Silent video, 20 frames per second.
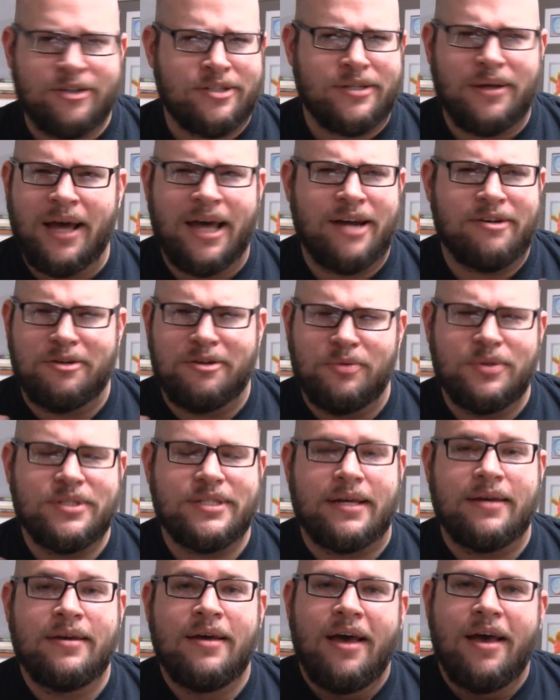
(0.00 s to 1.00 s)
or something. I don't know. We'll
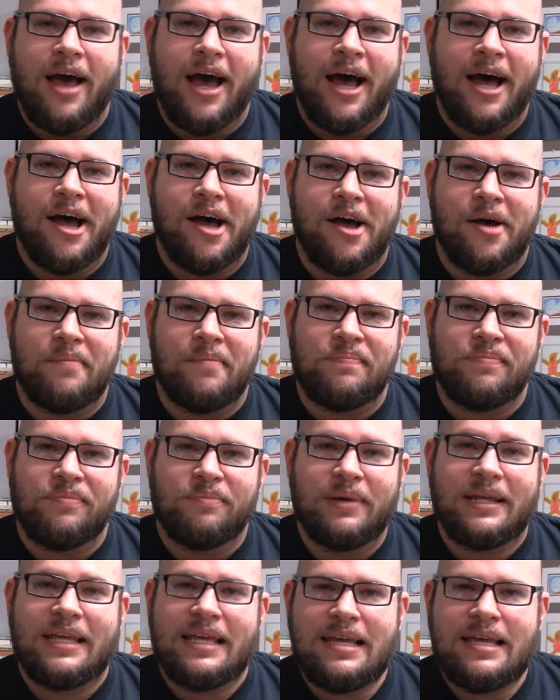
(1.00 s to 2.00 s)
see. Um,
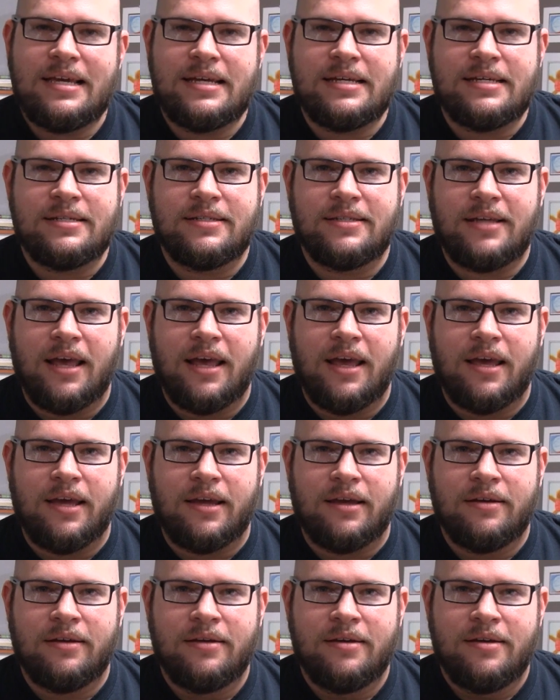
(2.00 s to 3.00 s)
but he is
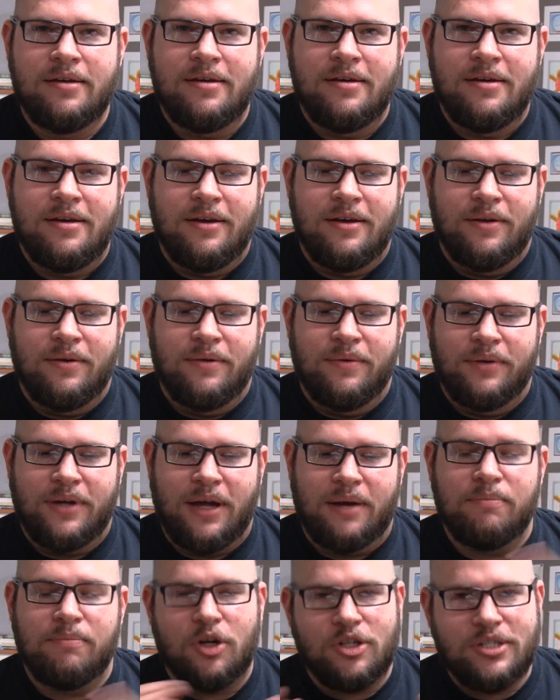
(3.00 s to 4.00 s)
a
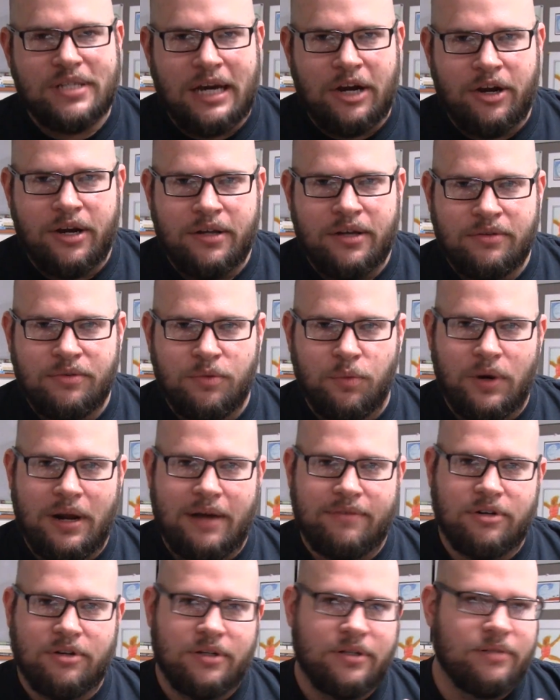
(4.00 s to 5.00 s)
kind of mercenary,
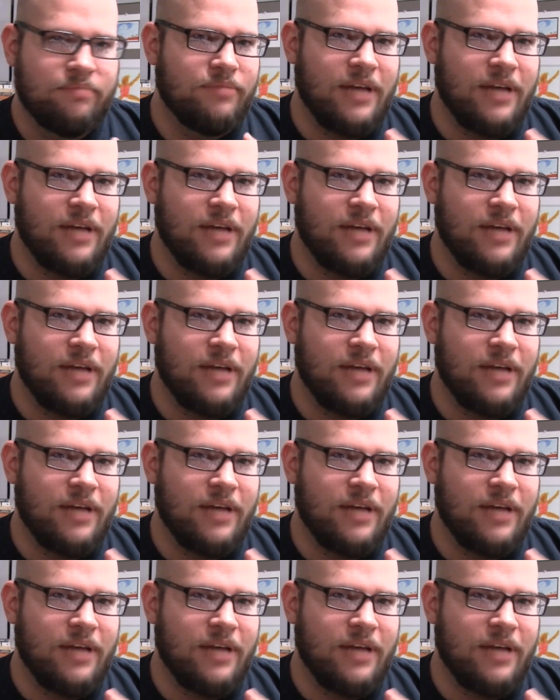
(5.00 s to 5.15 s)
whatever,